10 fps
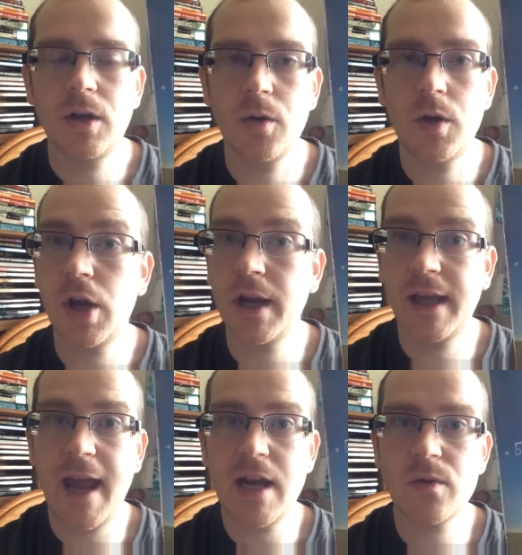You know, you can
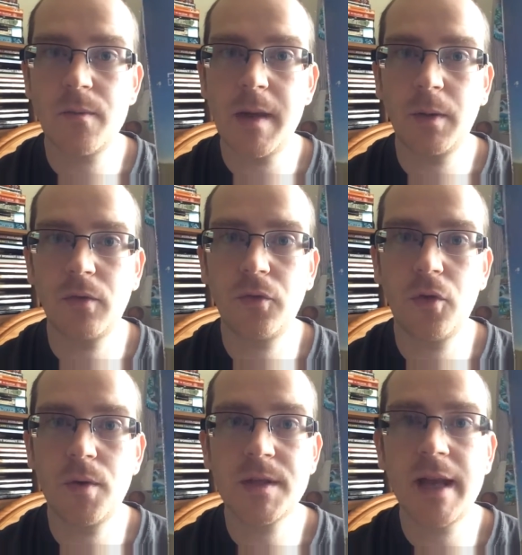engage with people on
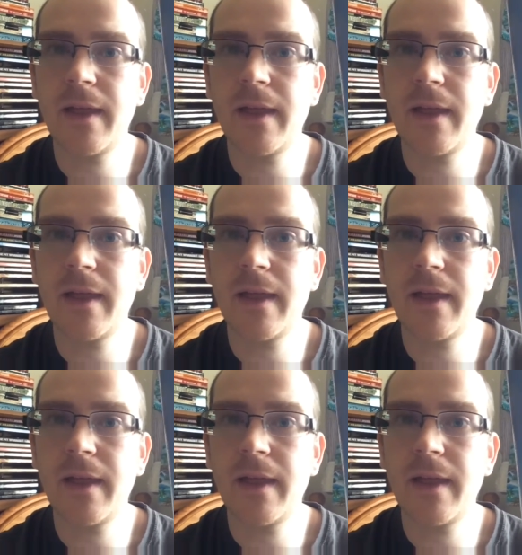forums.